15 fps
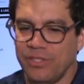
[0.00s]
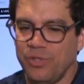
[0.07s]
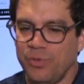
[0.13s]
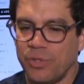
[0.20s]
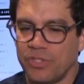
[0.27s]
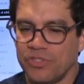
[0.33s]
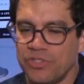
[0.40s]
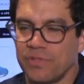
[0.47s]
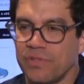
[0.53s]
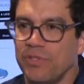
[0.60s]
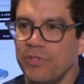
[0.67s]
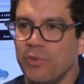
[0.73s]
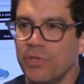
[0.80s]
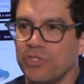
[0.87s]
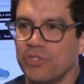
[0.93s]
You wear
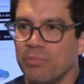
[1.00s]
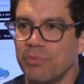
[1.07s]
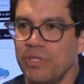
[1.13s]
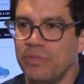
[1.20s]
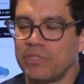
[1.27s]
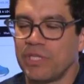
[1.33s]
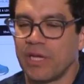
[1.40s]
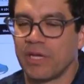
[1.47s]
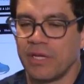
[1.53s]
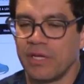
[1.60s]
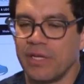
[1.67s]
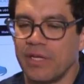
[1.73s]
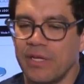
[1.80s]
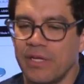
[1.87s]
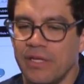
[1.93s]
you wear Supreme, Zach?
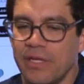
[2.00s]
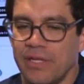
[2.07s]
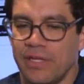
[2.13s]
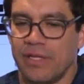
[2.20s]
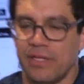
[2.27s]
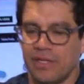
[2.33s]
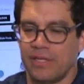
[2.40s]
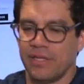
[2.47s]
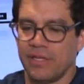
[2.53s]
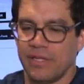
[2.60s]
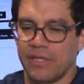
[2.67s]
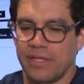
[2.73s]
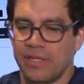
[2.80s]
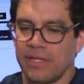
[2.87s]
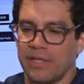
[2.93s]

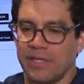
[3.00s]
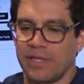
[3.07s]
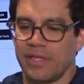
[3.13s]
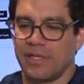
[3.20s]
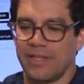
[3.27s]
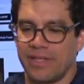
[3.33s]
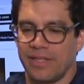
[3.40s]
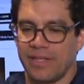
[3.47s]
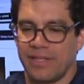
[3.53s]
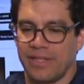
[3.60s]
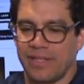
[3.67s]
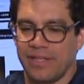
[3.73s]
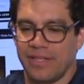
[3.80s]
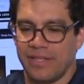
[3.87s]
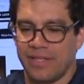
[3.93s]
Uh, no, I
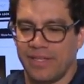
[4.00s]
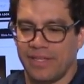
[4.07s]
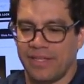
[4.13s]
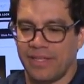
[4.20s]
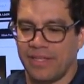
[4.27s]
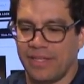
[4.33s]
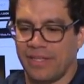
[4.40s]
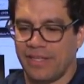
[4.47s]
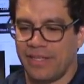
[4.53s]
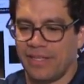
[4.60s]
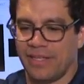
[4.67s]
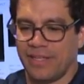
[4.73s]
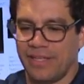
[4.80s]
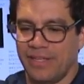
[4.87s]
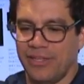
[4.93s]
do not.
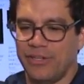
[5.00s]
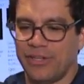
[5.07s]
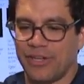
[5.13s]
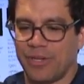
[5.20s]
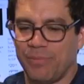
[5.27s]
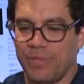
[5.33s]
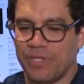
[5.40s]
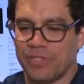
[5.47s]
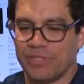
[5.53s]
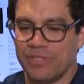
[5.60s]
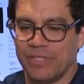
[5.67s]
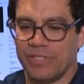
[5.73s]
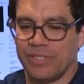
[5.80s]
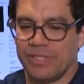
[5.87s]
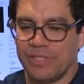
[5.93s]
You're not a big.
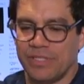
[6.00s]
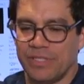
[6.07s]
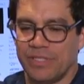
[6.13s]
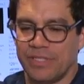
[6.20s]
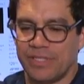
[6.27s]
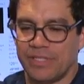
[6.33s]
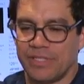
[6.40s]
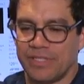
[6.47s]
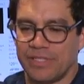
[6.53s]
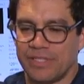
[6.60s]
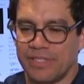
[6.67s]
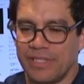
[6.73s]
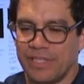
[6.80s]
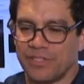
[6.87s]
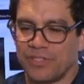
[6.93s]

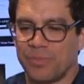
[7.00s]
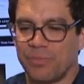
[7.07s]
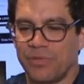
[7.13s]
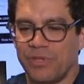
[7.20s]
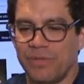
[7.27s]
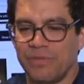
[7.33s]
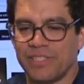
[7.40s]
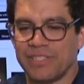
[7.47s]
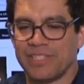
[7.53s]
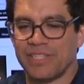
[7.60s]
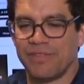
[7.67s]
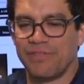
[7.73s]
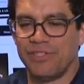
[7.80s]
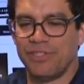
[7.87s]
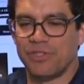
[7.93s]
Yeah, Supreme. Let's
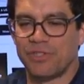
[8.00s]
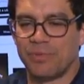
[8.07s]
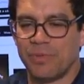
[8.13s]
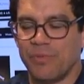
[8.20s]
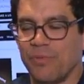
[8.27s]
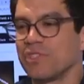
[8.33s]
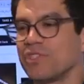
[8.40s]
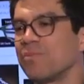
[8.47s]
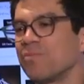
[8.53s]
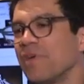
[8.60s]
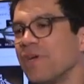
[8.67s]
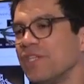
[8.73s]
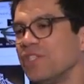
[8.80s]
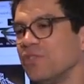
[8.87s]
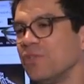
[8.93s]
not even use Supreme. What's a
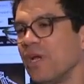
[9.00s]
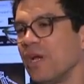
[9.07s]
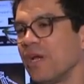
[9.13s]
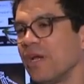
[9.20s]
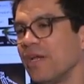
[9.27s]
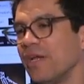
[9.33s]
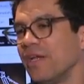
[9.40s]
brand you like?